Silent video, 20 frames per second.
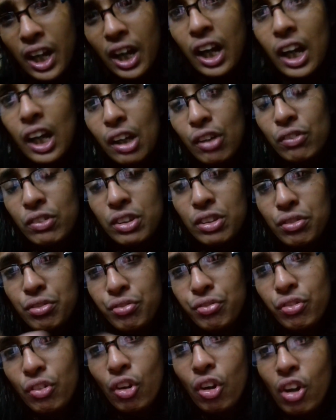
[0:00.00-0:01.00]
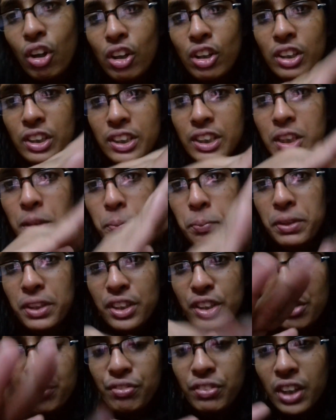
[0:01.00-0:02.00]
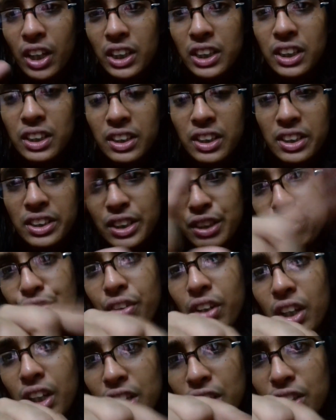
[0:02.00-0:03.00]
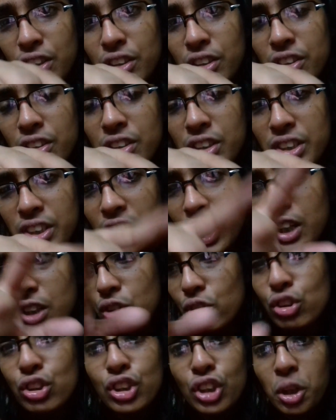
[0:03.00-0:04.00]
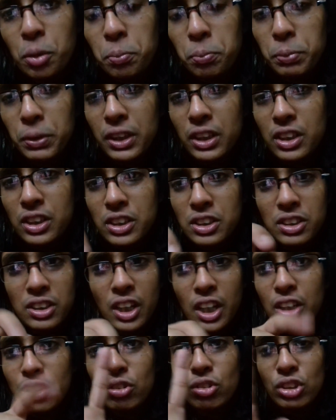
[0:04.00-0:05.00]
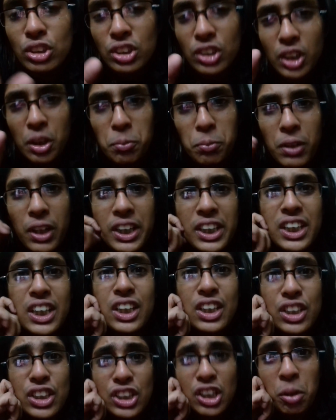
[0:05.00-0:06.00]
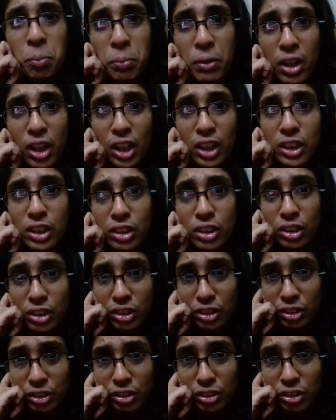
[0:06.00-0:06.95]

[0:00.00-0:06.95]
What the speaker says: I will fall in the pit of nothingness if I decide to jump, because I can't jump higher.